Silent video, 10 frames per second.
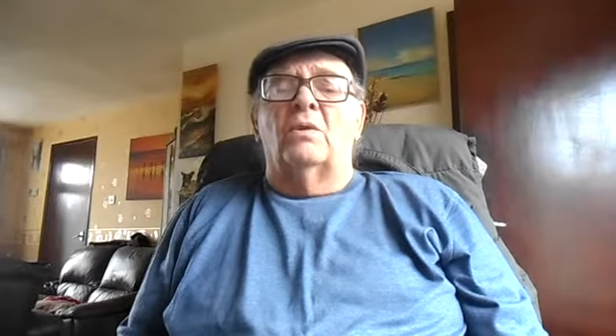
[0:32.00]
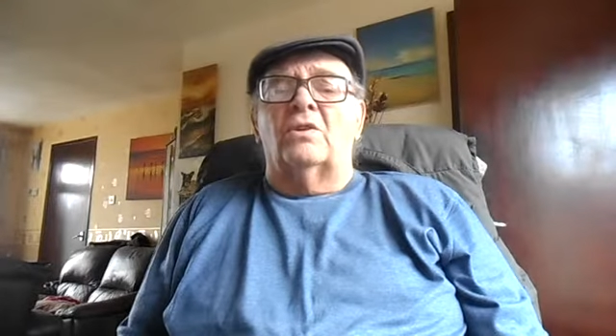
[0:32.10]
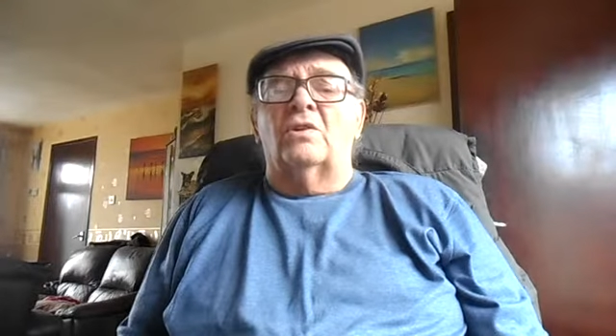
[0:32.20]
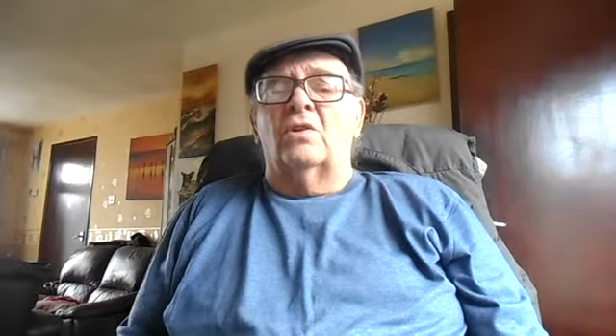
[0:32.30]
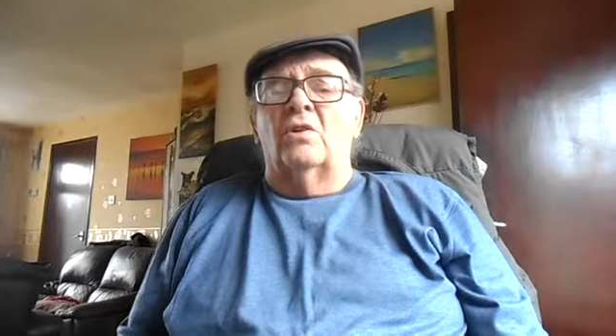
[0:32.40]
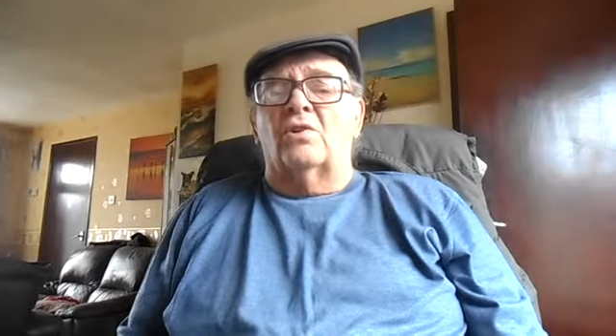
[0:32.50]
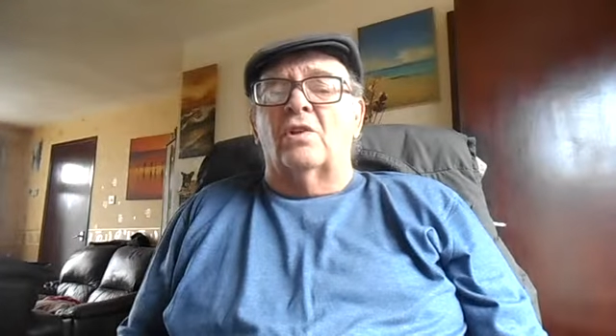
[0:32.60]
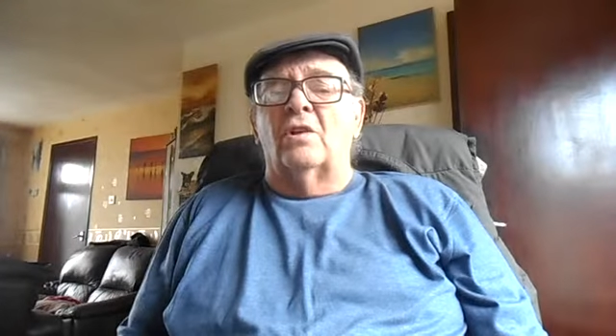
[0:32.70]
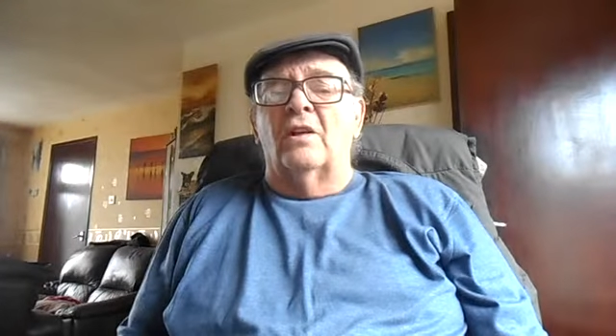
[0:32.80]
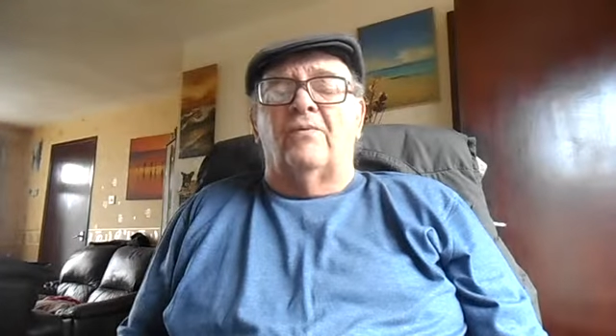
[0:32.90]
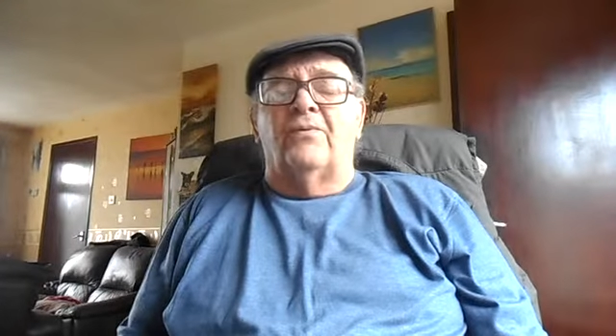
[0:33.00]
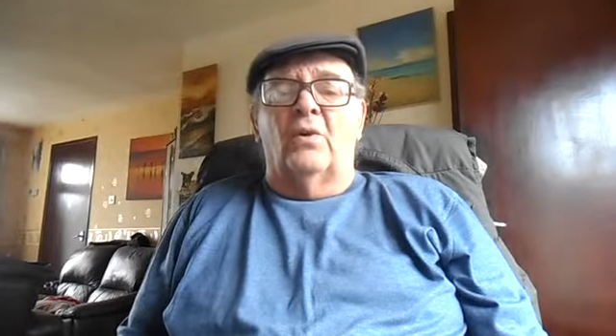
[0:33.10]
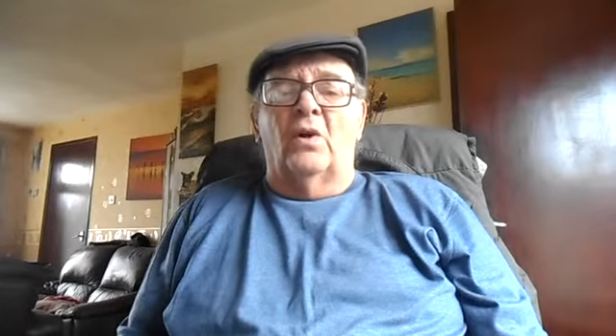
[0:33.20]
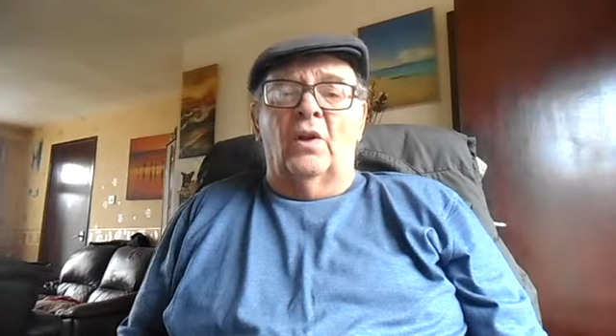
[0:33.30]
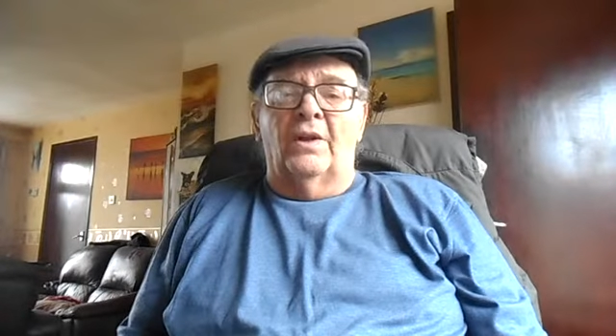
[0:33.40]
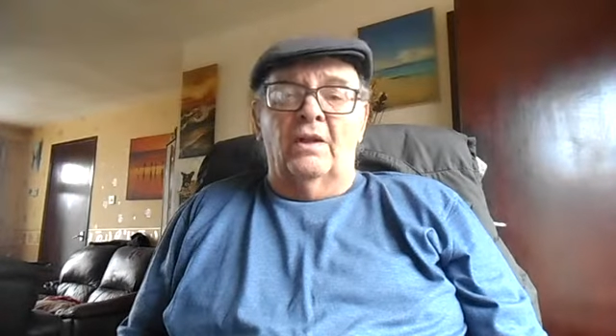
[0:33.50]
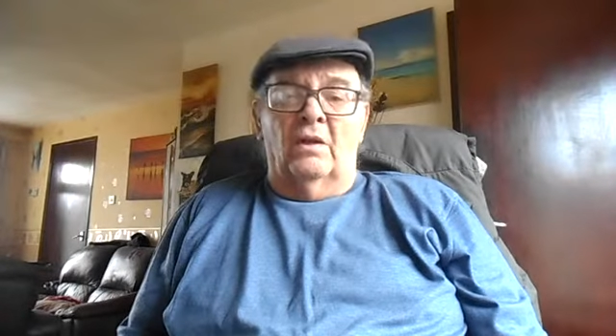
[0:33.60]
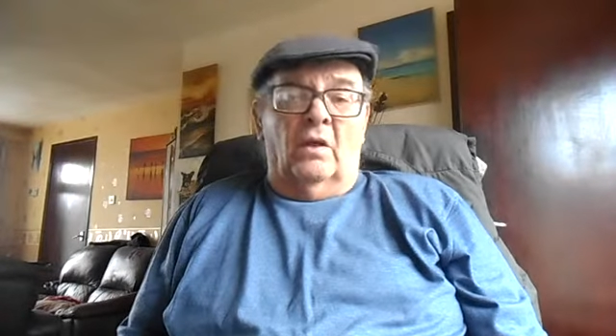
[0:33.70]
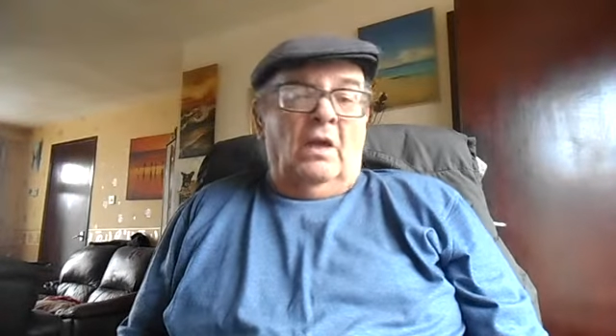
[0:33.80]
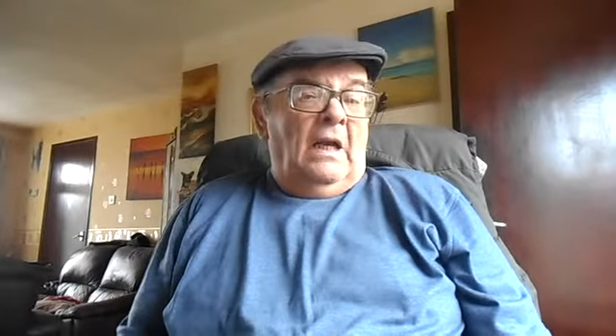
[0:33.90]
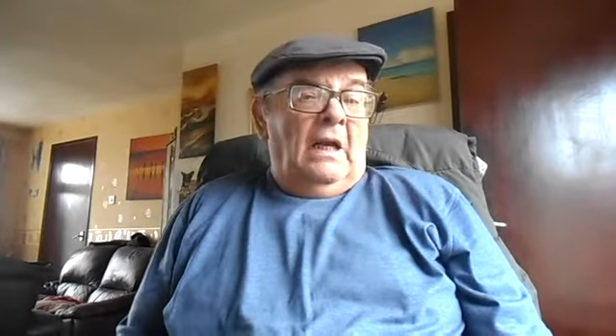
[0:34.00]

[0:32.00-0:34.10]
I was constantly falling ill,